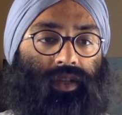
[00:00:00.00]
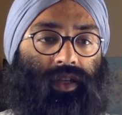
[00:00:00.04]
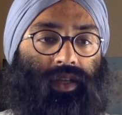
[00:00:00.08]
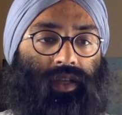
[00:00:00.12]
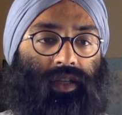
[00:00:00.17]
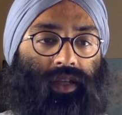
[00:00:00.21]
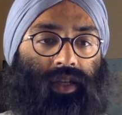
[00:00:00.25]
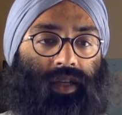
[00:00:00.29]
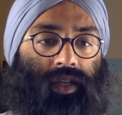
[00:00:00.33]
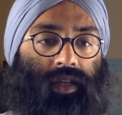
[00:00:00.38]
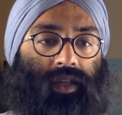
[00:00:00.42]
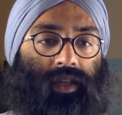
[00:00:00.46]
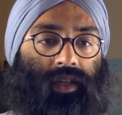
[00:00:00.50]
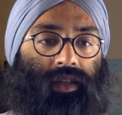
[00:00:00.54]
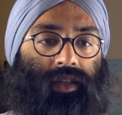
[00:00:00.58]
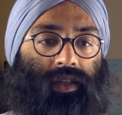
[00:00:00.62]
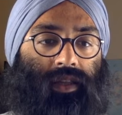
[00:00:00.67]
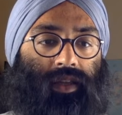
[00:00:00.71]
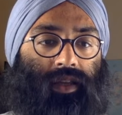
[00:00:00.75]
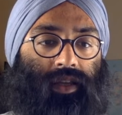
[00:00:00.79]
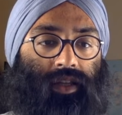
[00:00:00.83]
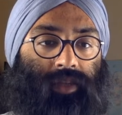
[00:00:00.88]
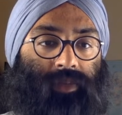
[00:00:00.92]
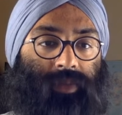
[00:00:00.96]

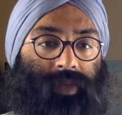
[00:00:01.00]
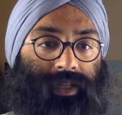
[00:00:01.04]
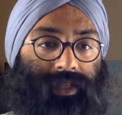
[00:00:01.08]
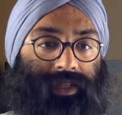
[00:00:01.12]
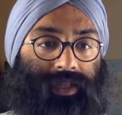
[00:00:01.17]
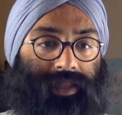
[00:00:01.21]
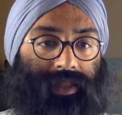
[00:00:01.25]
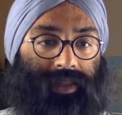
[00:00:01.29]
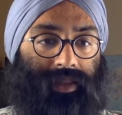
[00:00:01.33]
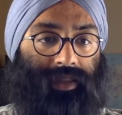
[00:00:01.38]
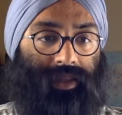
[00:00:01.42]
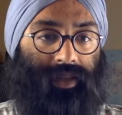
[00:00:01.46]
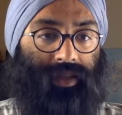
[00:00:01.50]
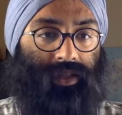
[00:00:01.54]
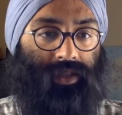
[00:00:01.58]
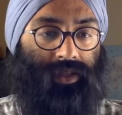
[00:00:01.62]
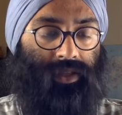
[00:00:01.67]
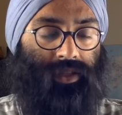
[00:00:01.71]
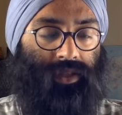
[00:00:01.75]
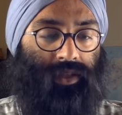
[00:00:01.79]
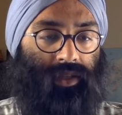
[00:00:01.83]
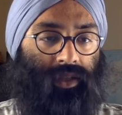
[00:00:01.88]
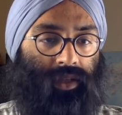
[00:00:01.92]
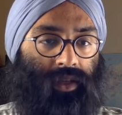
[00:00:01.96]
Expecting
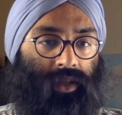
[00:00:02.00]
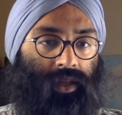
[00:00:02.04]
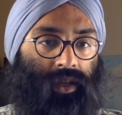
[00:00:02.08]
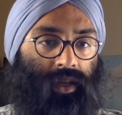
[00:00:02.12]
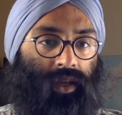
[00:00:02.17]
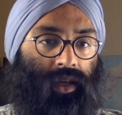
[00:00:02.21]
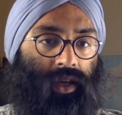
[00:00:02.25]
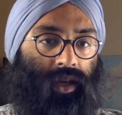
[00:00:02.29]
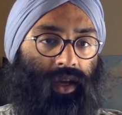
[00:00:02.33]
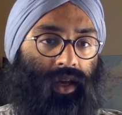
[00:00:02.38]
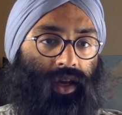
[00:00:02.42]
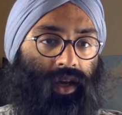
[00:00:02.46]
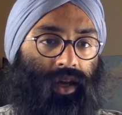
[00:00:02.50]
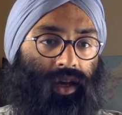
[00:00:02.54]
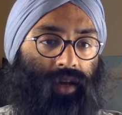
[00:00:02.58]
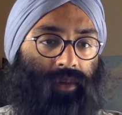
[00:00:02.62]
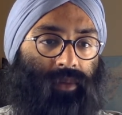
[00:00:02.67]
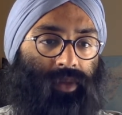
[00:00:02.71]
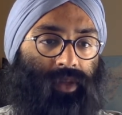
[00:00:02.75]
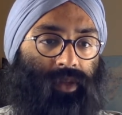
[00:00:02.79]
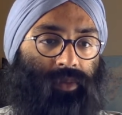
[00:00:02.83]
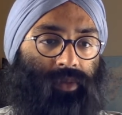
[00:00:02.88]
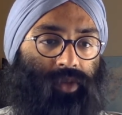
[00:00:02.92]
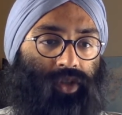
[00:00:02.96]
this,
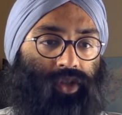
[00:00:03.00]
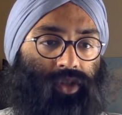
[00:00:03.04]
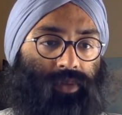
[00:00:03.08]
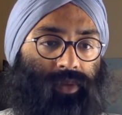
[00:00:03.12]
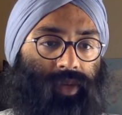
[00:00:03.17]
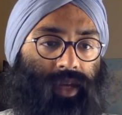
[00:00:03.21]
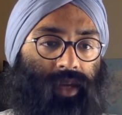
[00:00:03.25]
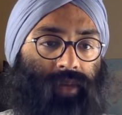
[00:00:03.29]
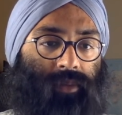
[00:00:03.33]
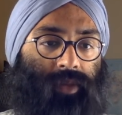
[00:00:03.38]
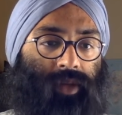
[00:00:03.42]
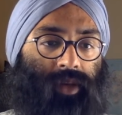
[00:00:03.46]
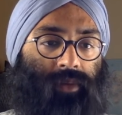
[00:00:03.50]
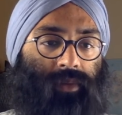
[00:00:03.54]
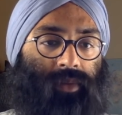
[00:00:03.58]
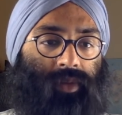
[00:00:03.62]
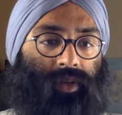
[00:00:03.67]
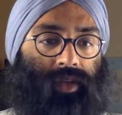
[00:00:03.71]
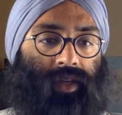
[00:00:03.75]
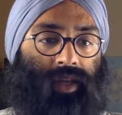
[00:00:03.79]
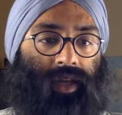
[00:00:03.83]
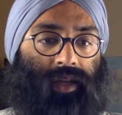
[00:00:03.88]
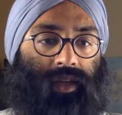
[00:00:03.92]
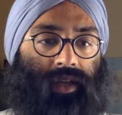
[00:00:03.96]
but the bishop can't come
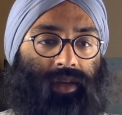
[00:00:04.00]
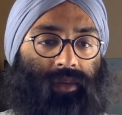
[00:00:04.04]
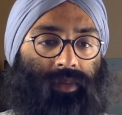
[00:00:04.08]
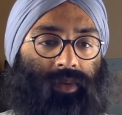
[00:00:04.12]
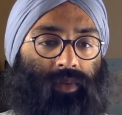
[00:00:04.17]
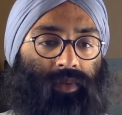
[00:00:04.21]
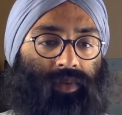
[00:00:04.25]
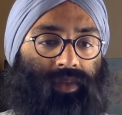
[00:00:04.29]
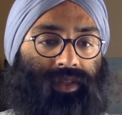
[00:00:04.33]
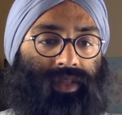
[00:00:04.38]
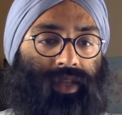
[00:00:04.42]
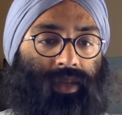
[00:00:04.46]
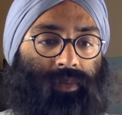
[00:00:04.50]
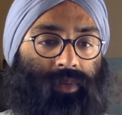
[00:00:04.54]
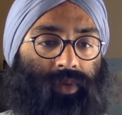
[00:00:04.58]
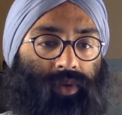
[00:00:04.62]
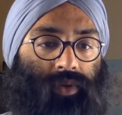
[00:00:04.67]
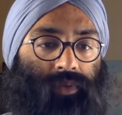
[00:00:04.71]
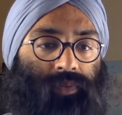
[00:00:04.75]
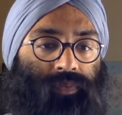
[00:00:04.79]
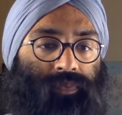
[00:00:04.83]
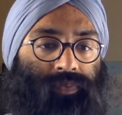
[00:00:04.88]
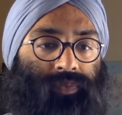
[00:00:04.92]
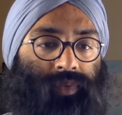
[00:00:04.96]
in with tempo.